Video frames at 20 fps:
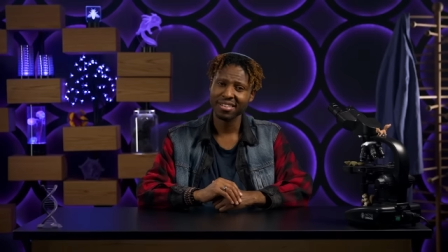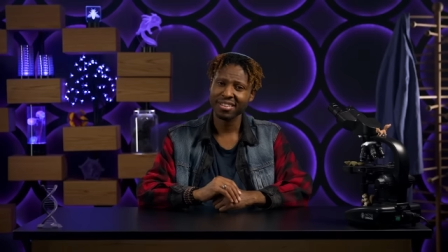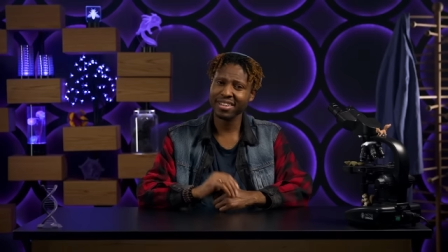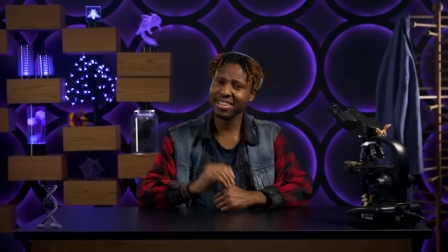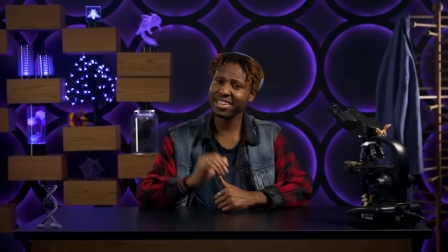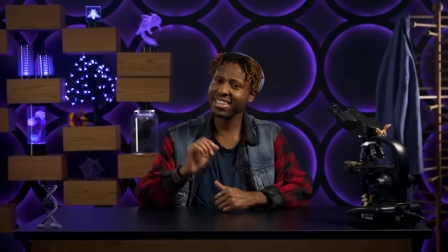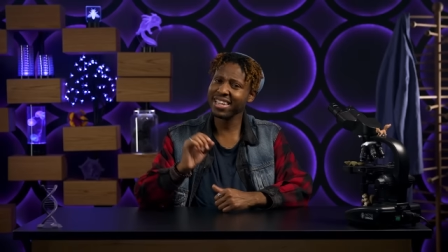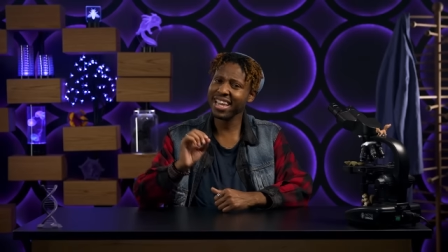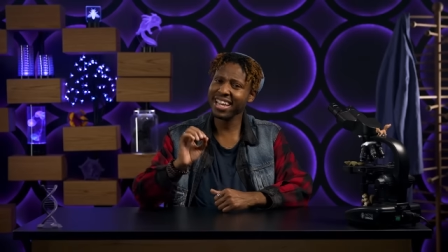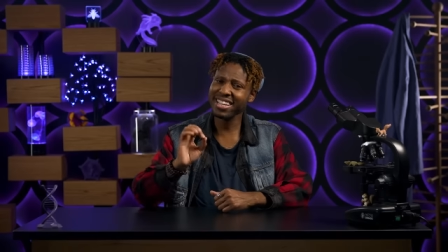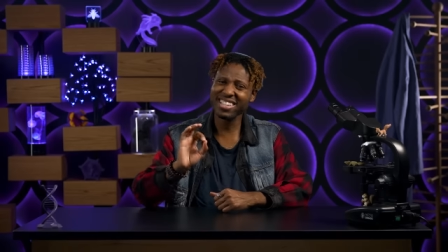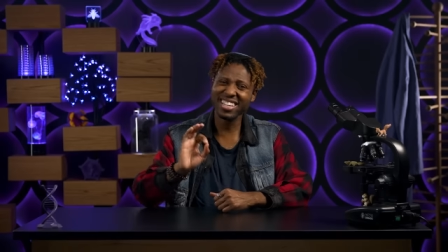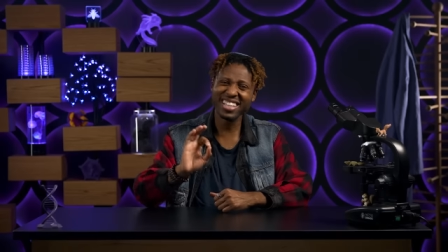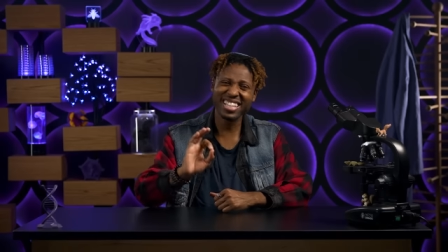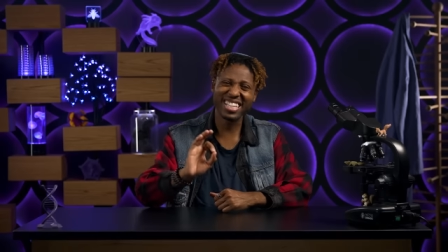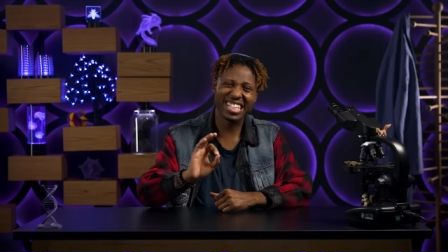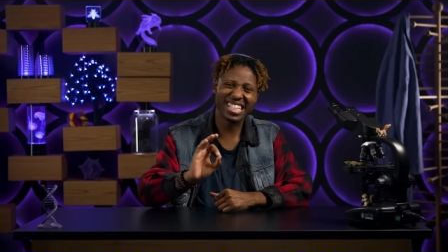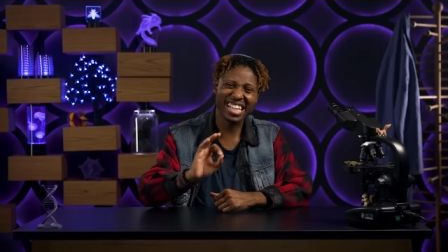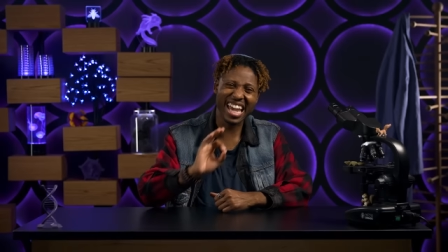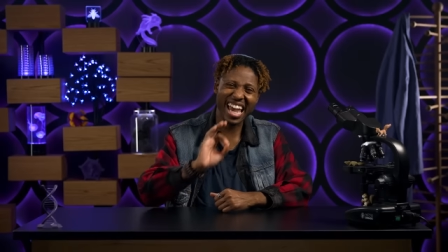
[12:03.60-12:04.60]
it led to
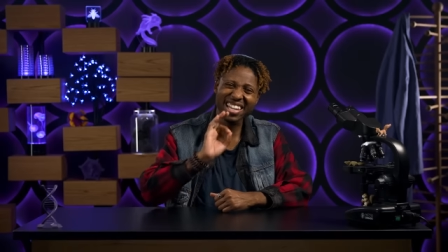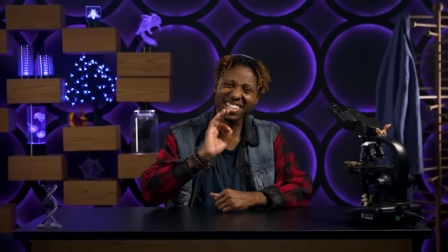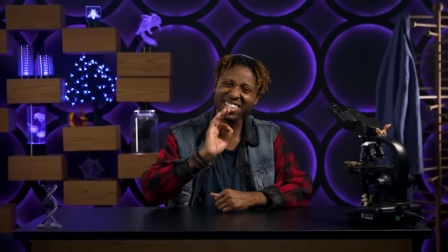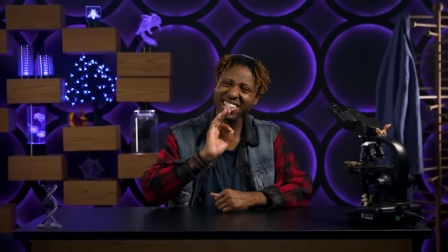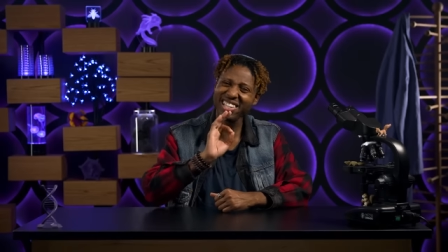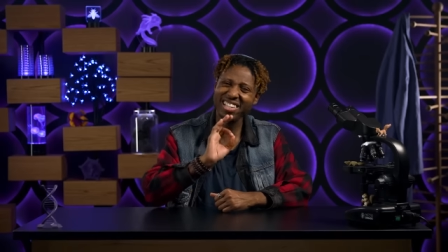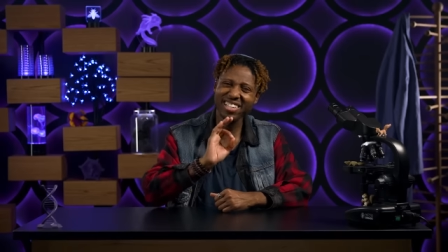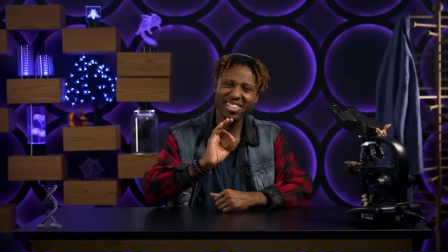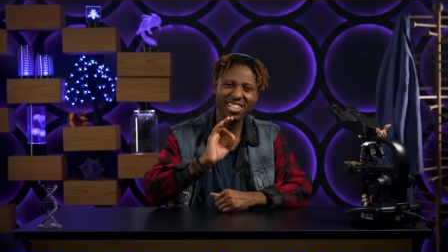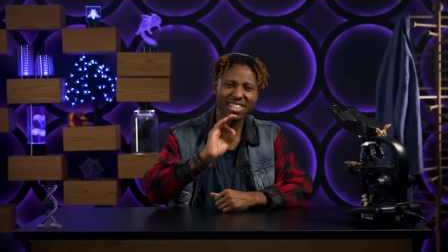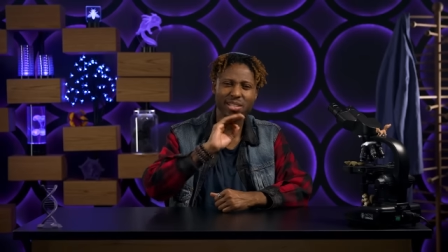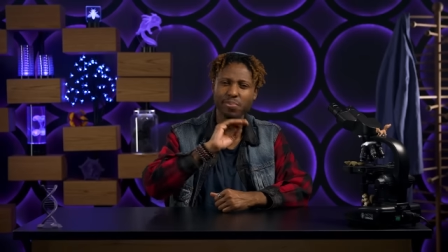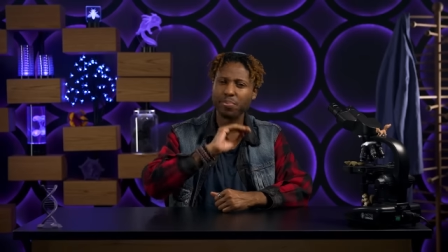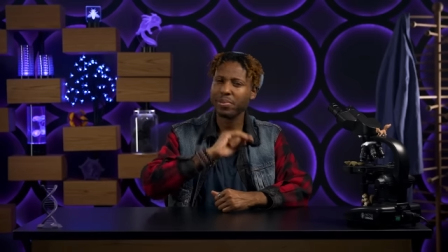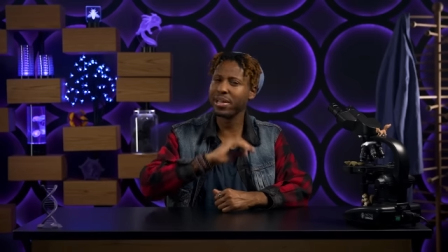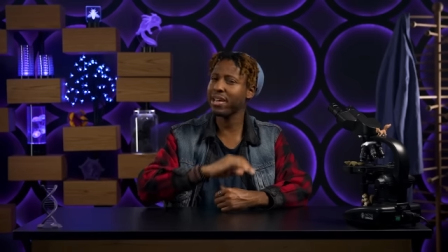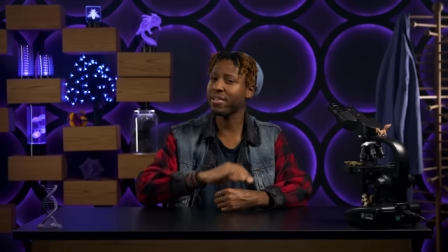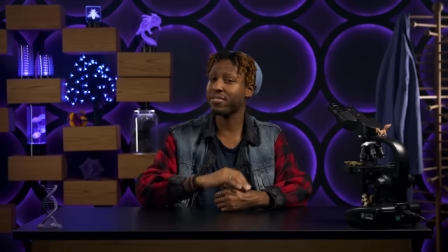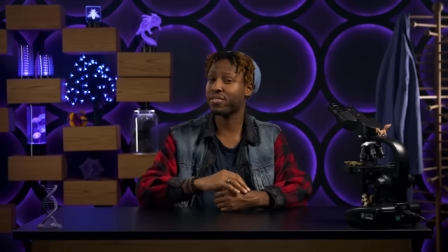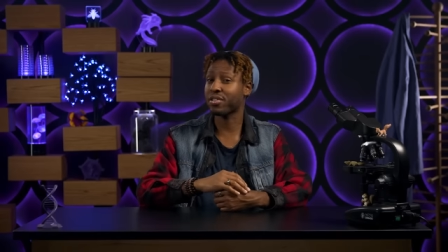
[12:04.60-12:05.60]
the dazzling
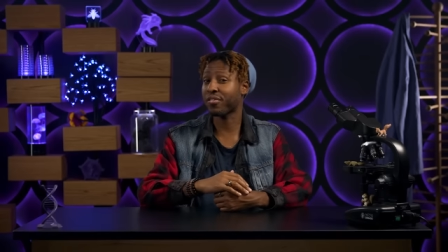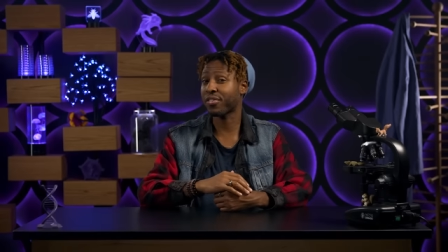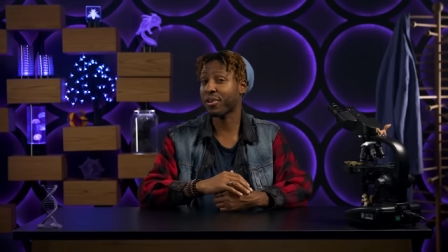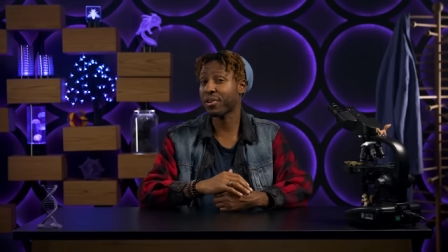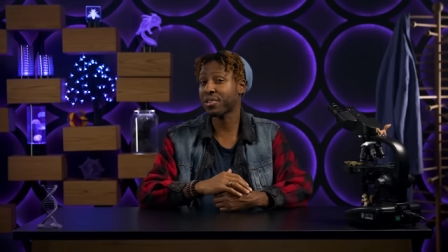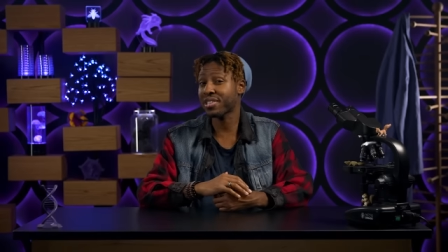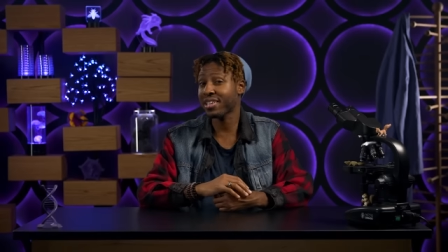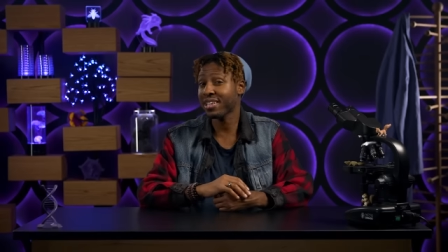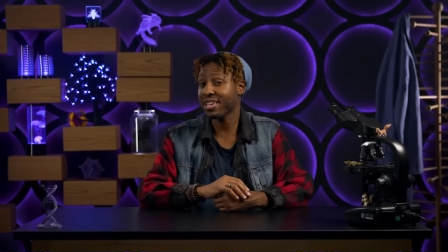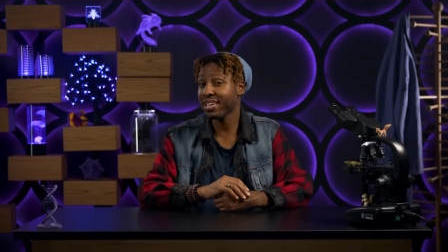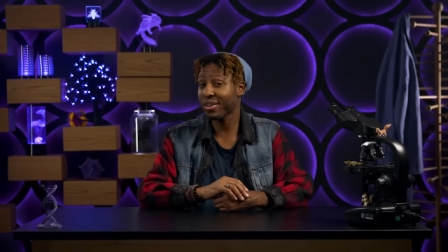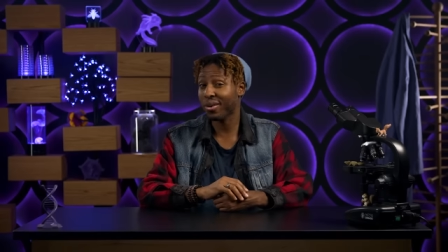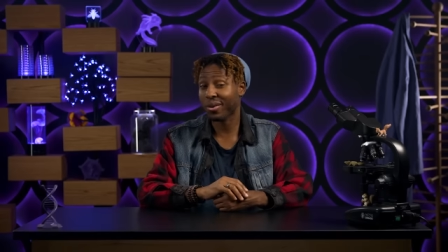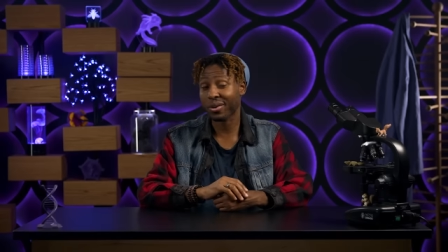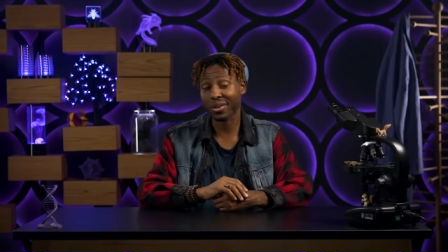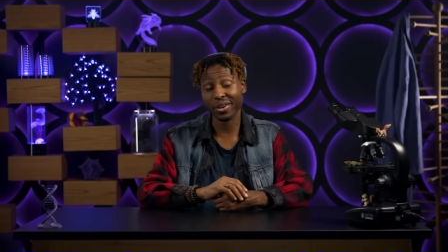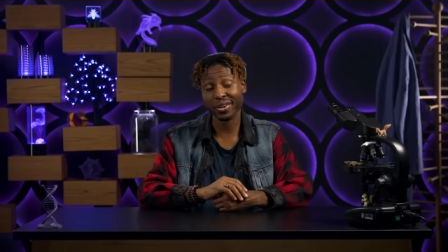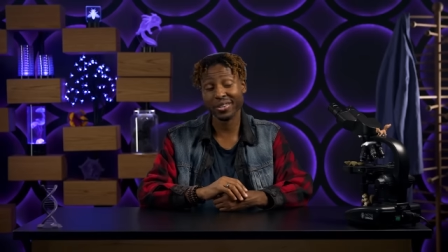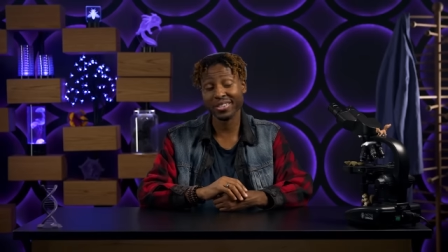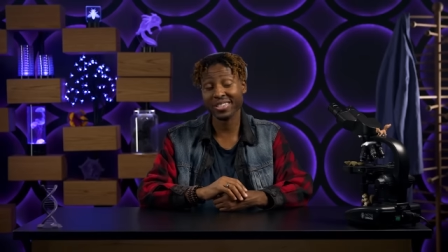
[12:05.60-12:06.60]
display of diversity
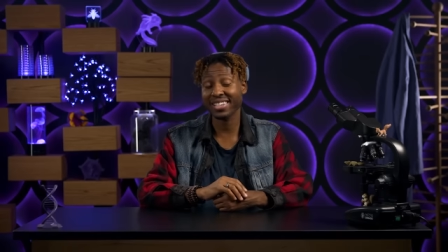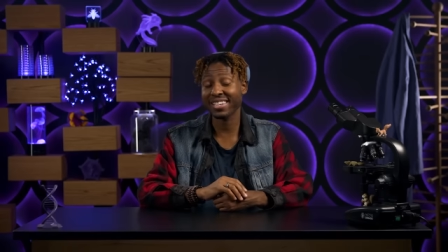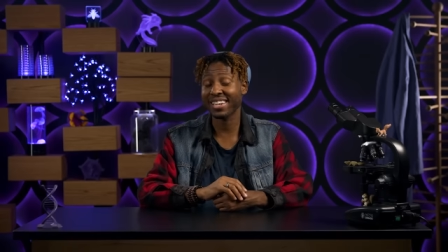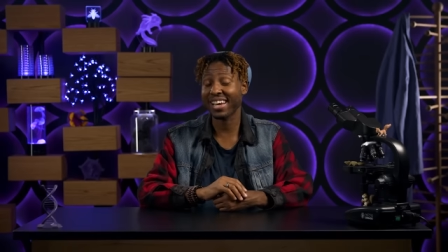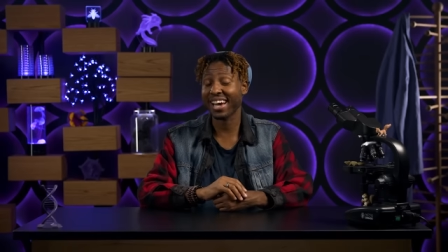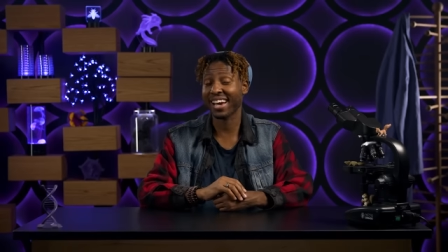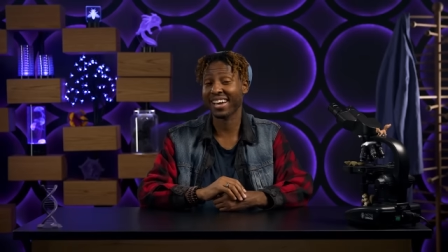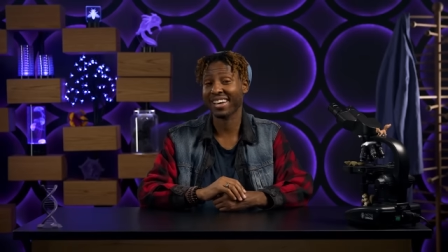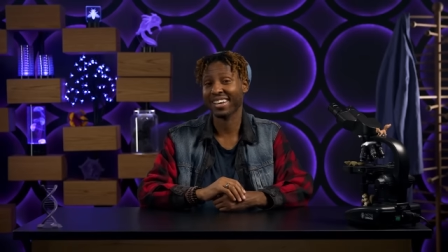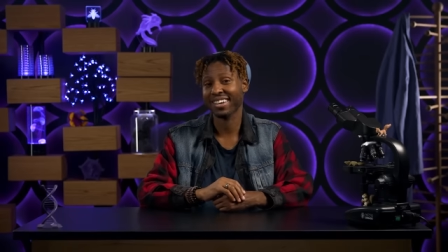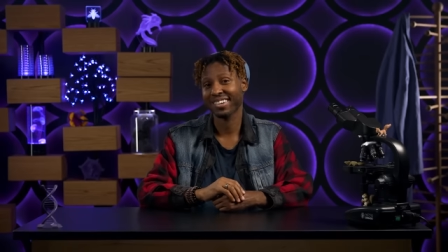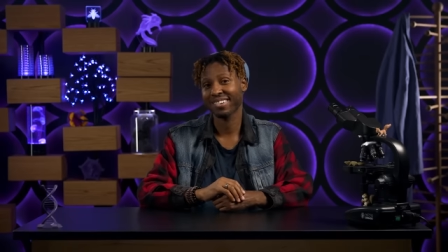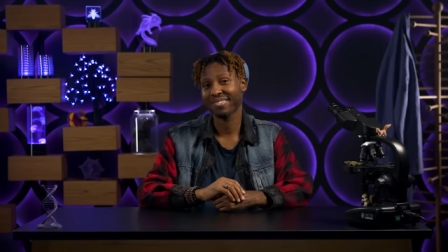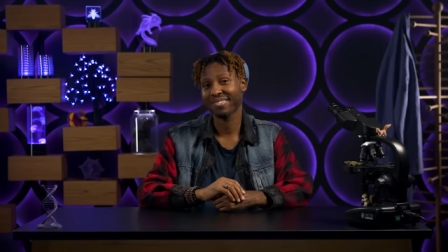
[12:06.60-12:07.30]
on Earth today.